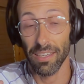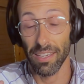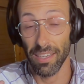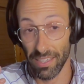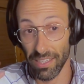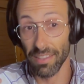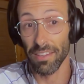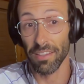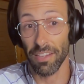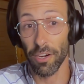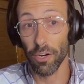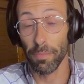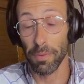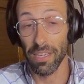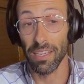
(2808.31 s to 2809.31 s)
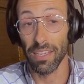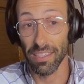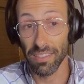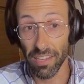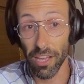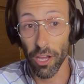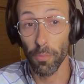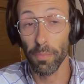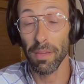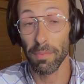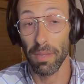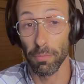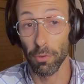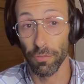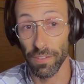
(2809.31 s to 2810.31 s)
in the therapy is helping
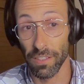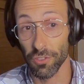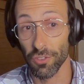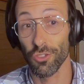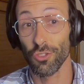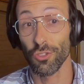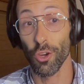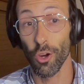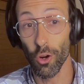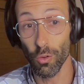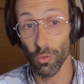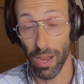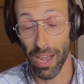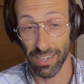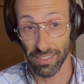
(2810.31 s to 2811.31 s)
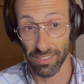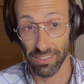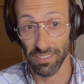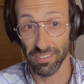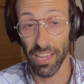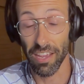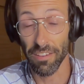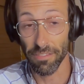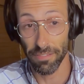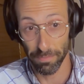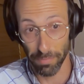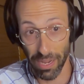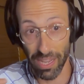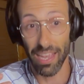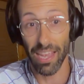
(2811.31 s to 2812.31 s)
people feel so radically safe
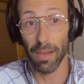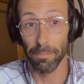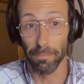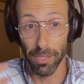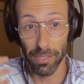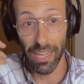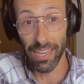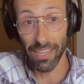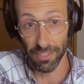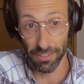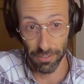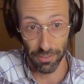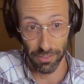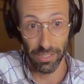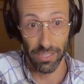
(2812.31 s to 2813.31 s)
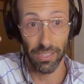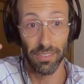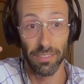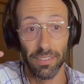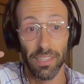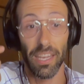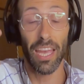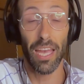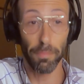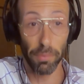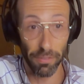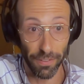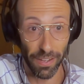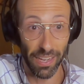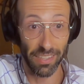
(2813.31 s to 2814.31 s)
by molecularly
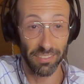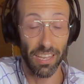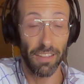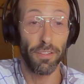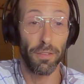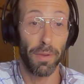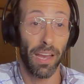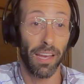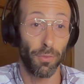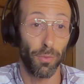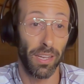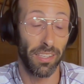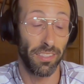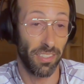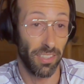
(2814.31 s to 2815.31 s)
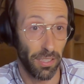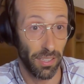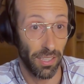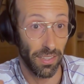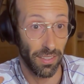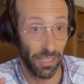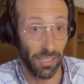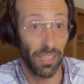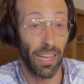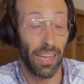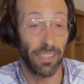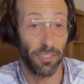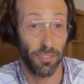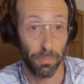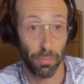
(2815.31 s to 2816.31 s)
amplifying safety pathways in the
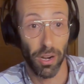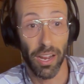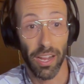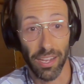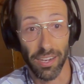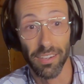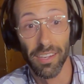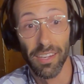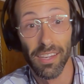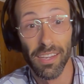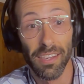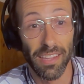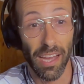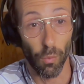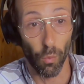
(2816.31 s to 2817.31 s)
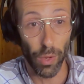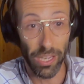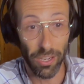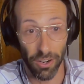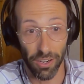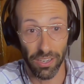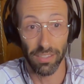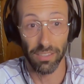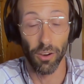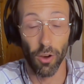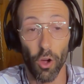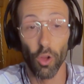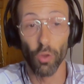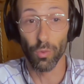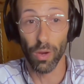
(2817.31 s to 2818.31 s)
client's brain that we are
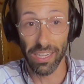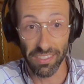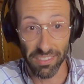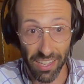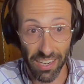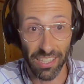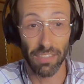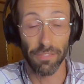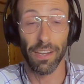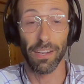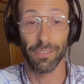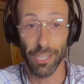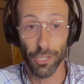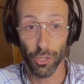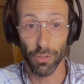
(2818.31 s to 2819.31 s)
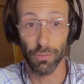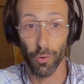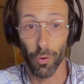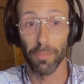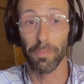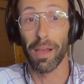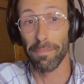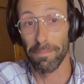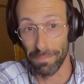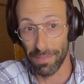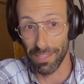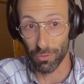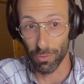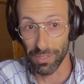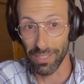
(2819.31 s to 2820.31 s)
already setting the foundation for by
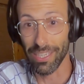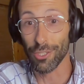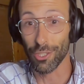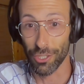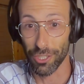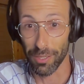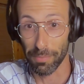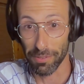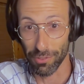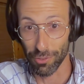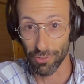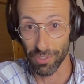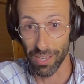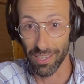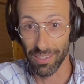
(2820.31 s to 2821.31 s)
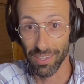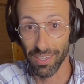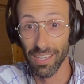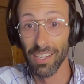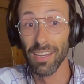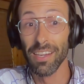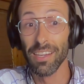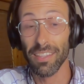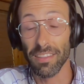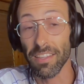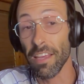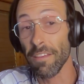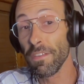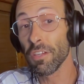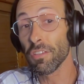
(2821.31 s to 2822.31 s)
this relationship, as you said, that
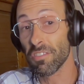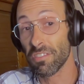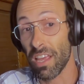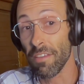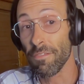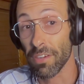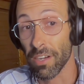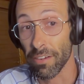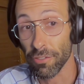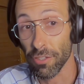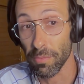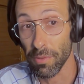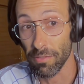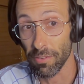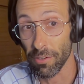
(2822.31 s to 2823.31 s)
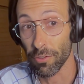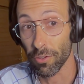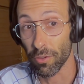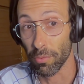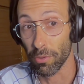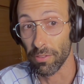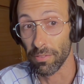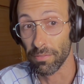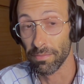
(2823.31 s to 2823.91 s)
they feel safe enough to be vulnerable,